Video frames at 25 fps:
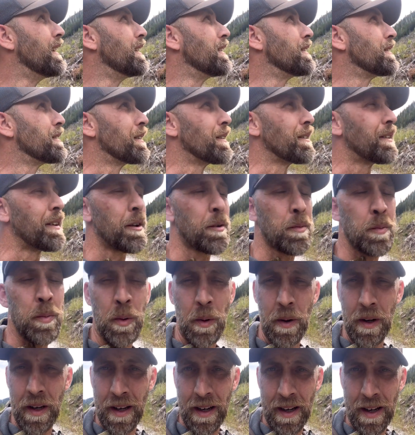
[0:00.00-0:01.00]
So at this
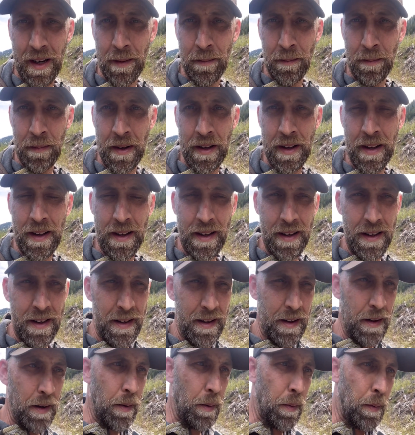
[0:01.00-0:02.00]
point, I'm
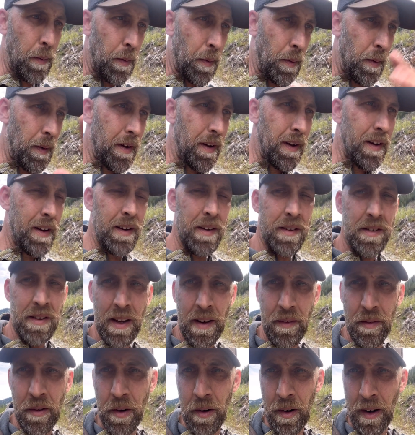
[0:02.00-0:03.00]

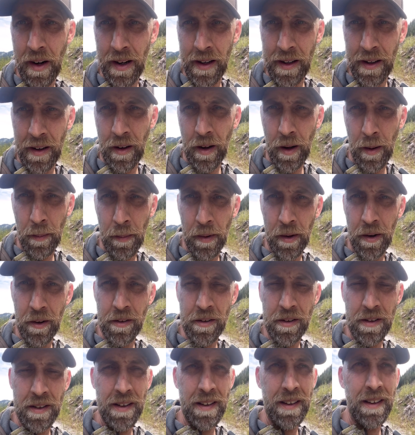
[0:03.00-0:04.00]
7 or 8
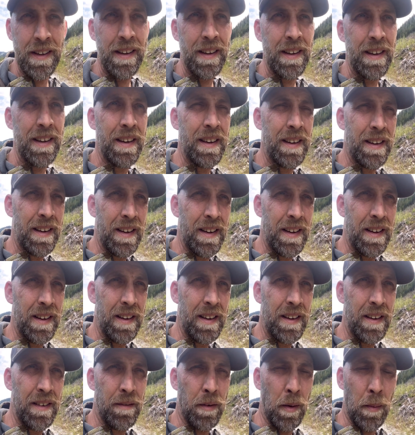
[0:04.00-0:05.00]
kilometers
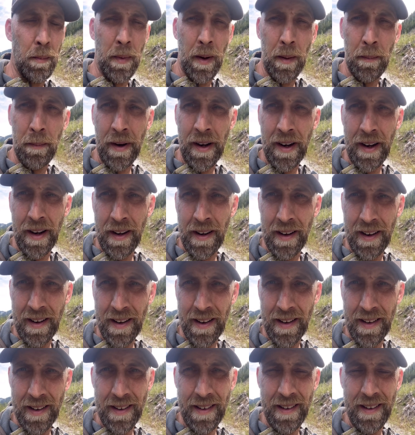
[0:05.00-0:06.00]
from my bike,
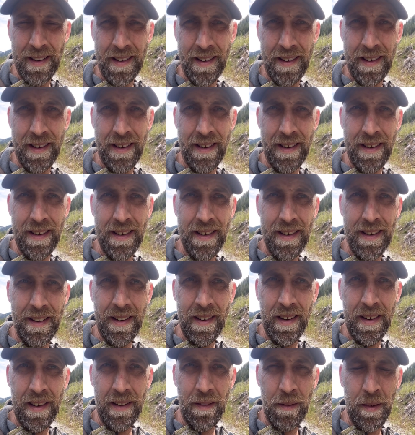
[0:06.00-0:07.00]

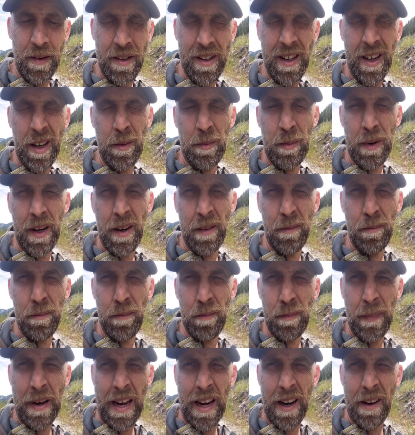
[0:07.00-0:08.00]
which has my
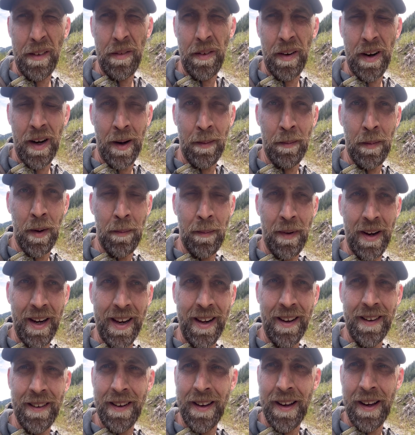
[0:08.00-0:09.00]
pack frame and my
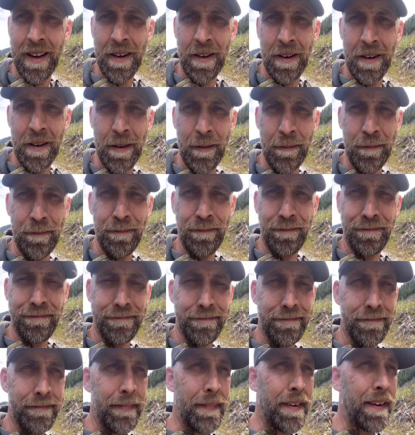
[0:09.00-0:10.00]
kill kit on it.
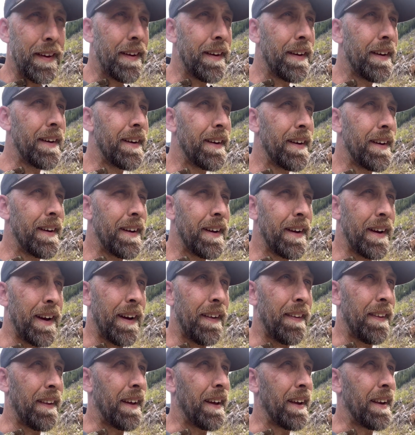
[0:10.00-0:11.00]

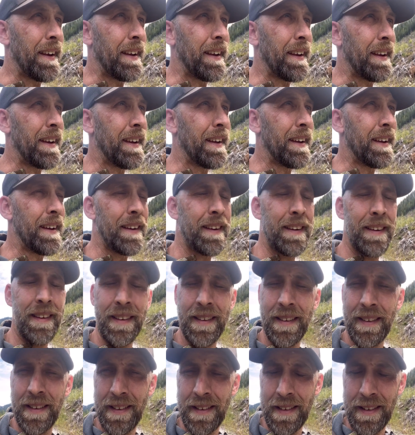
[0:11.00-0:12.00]
And then
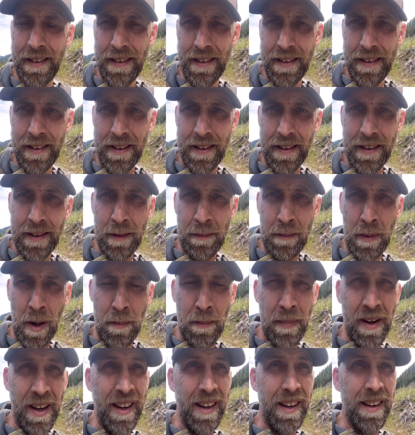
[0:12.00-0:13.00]
my
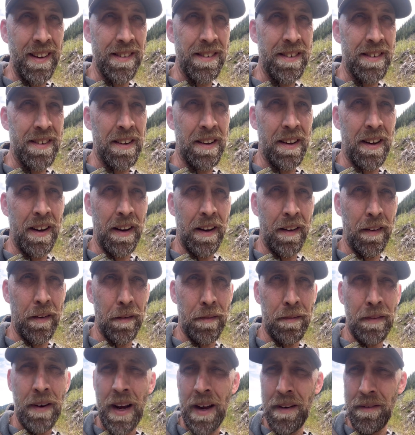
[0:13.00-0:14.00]
bike is still another
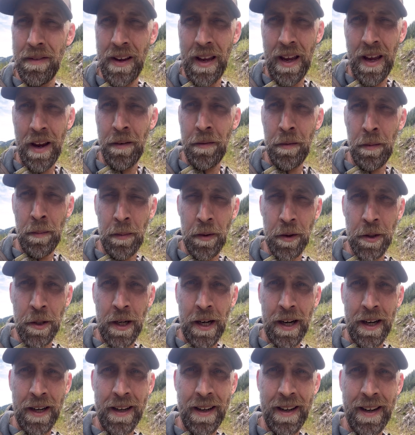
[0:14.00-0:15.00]
5K from the
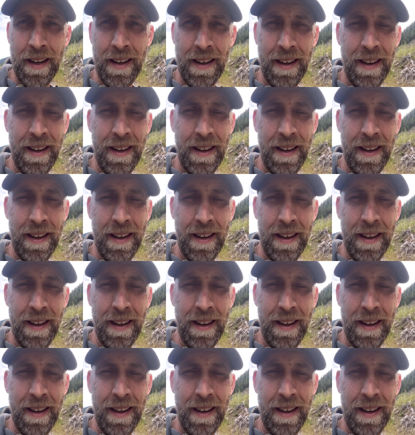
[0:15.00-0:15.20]
truck.